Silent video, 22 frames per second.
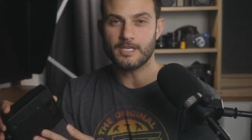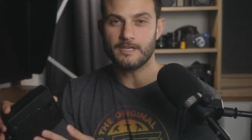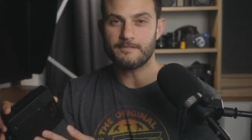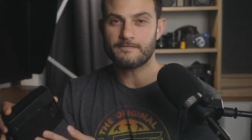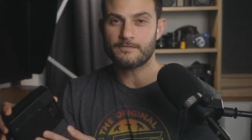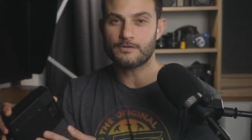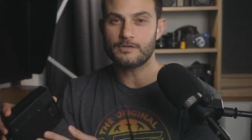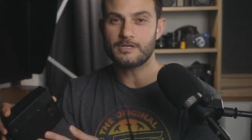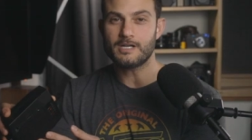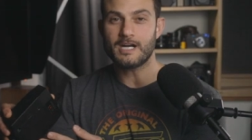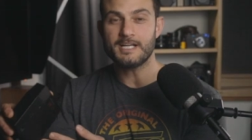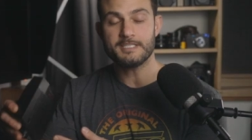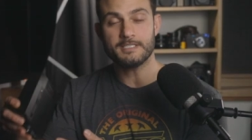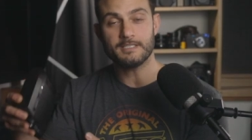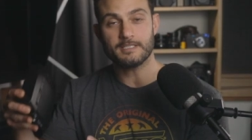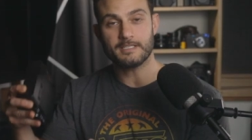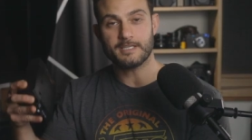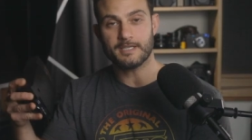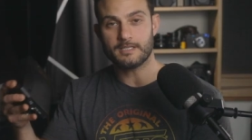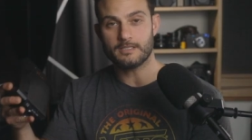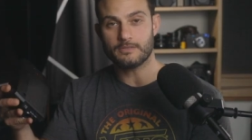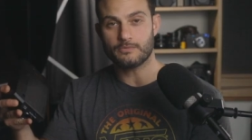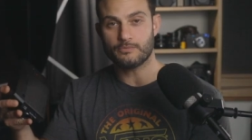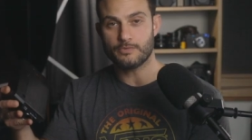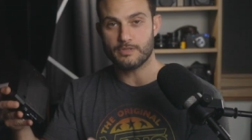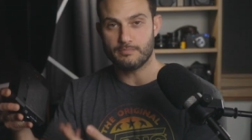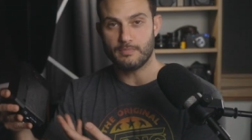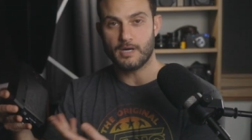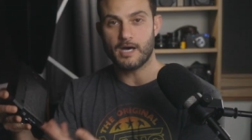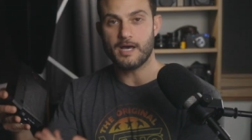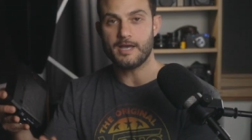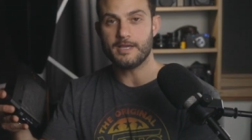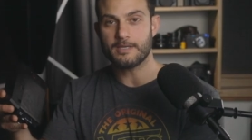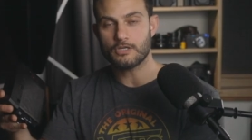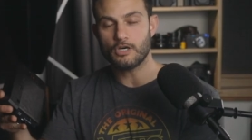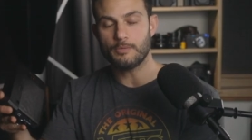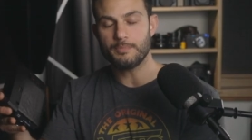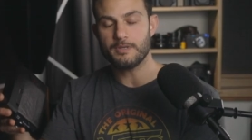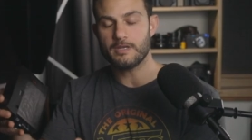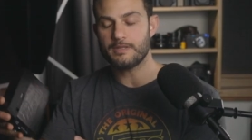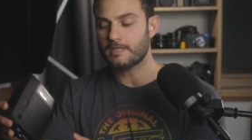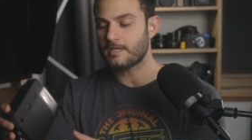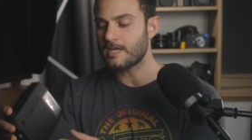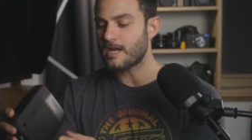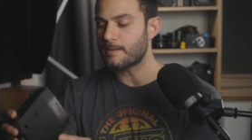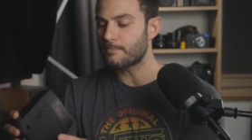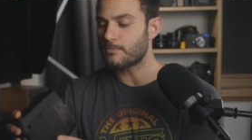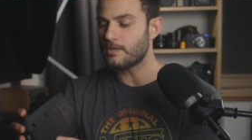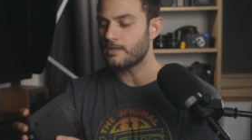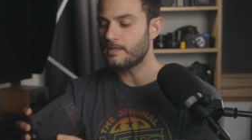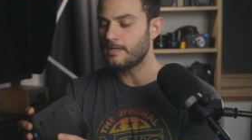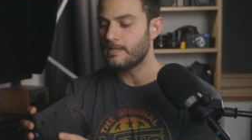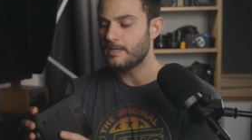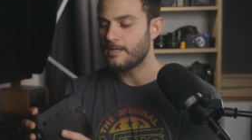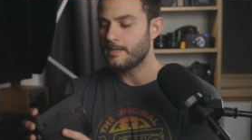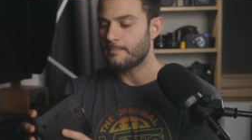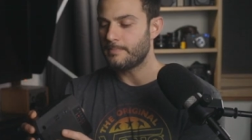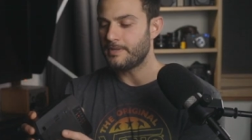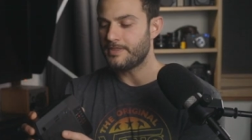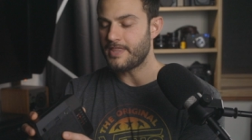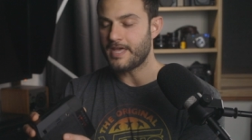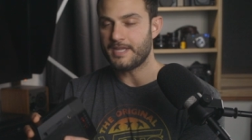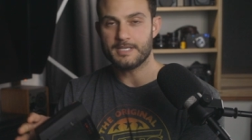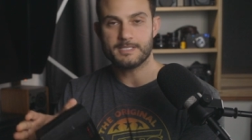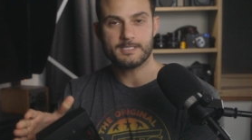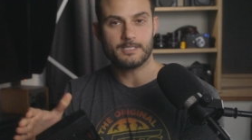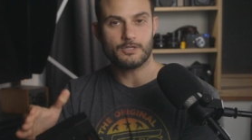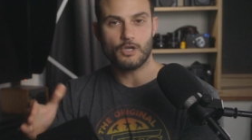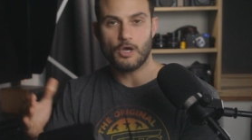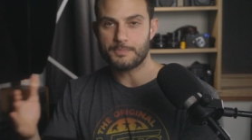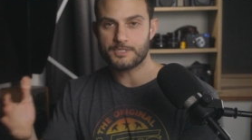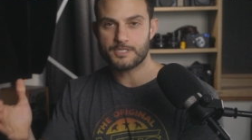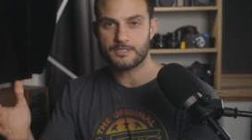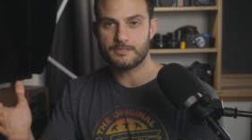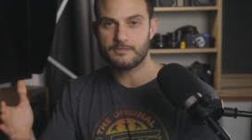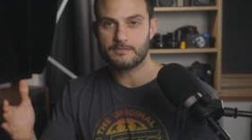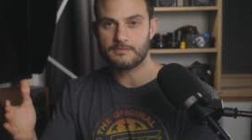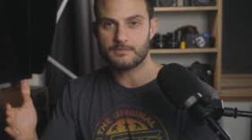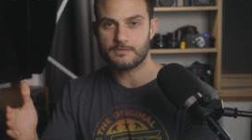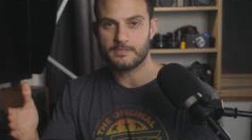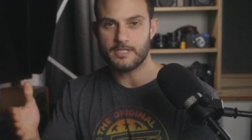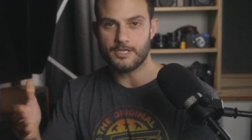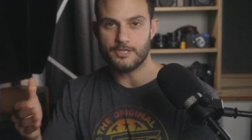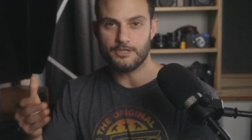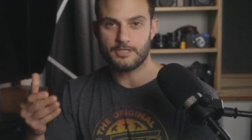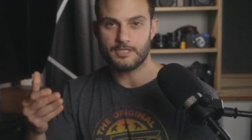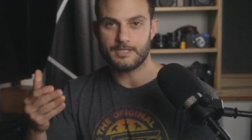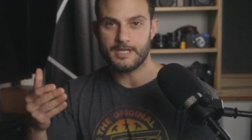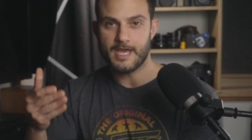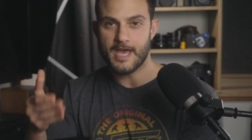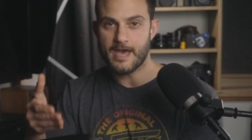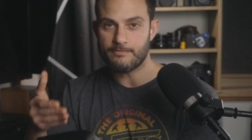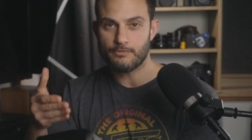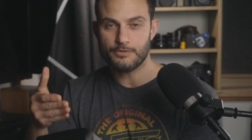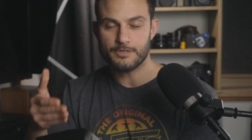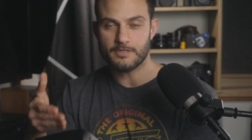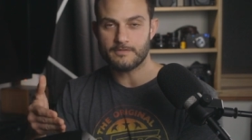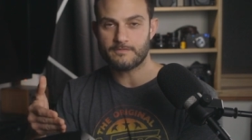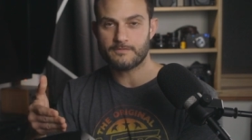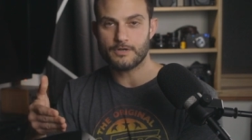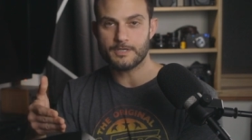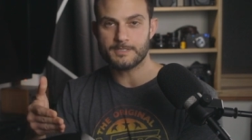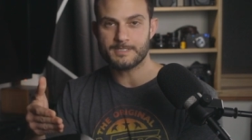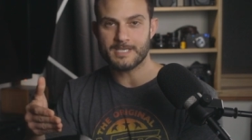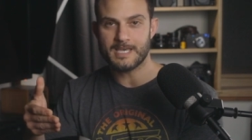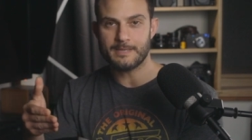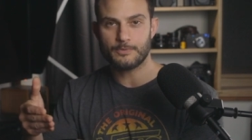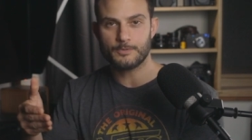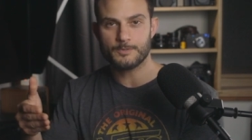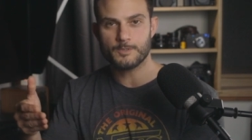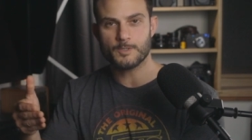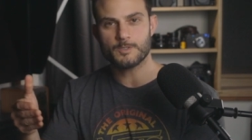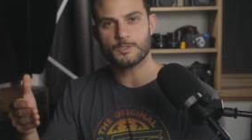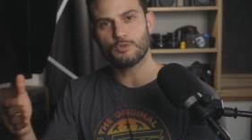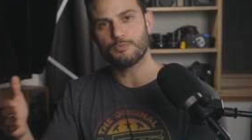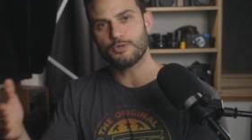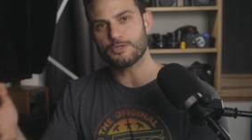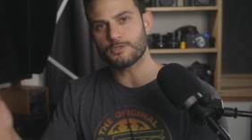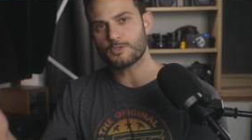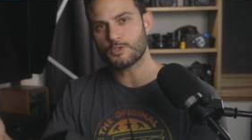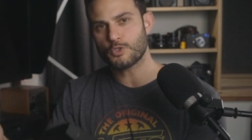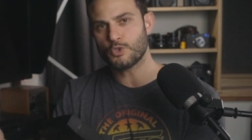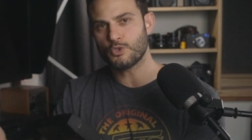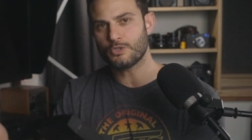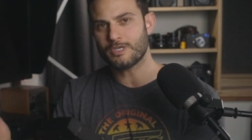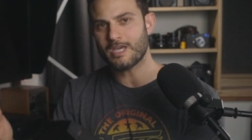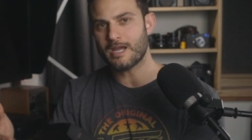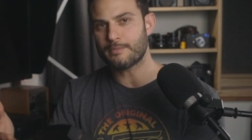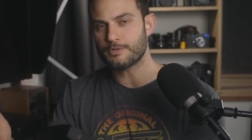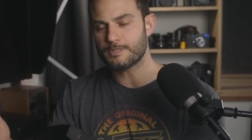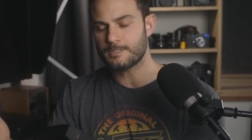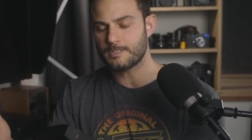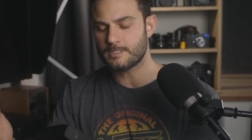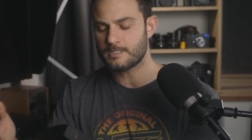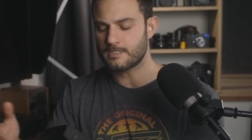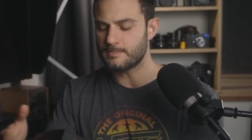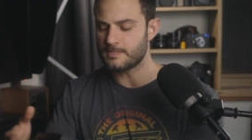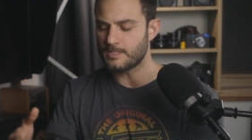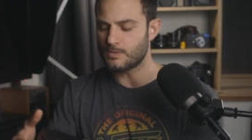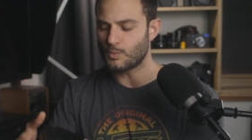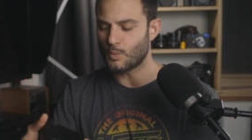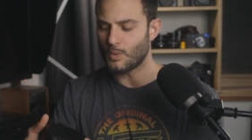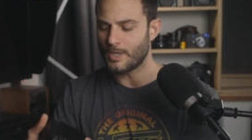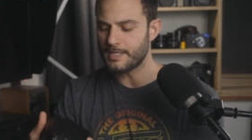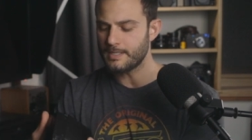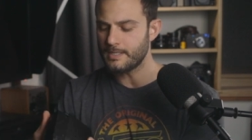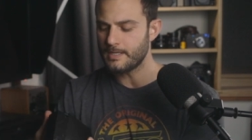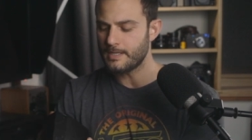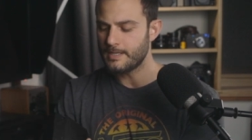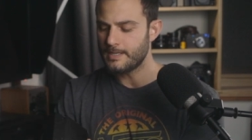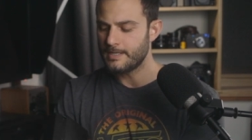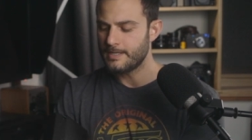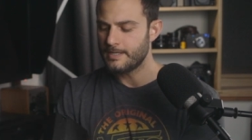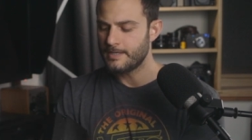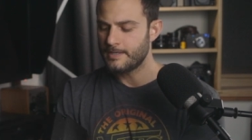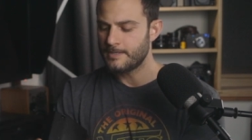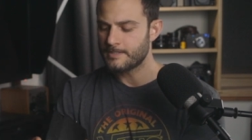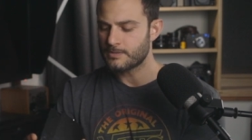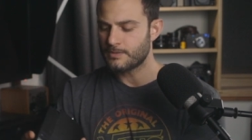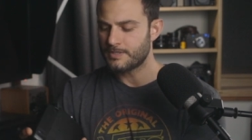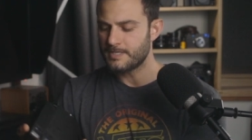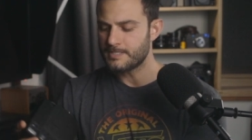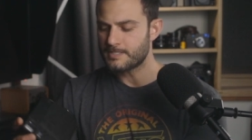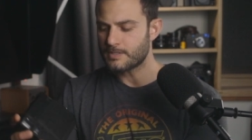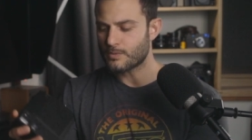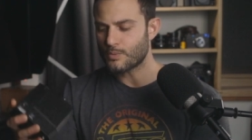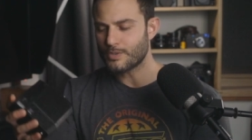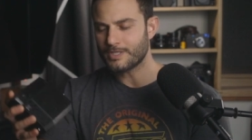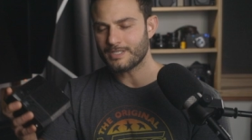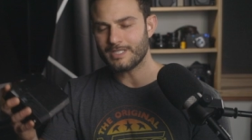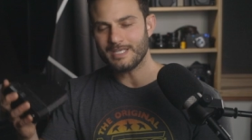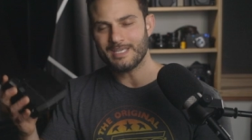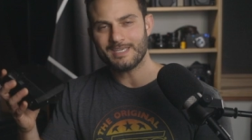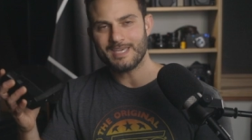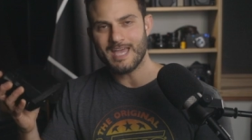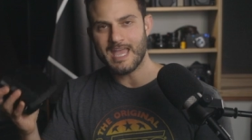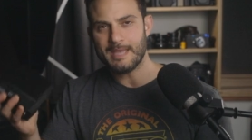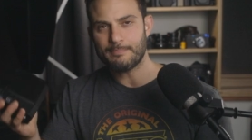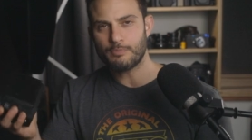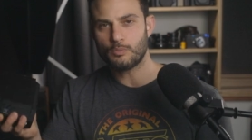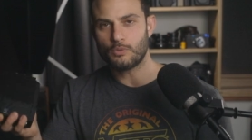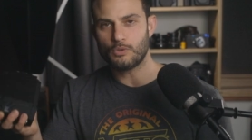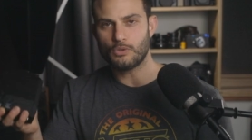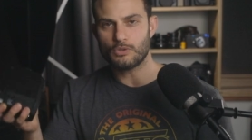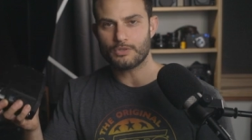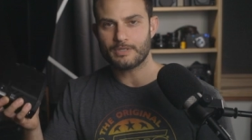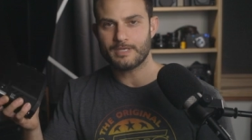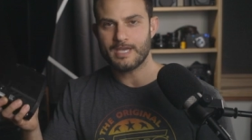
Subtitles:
get for it. I didn't get it with my copy of the camera, but that is an option that you can have with it, for example. So it's almost two camera systems in one. So it is a really capable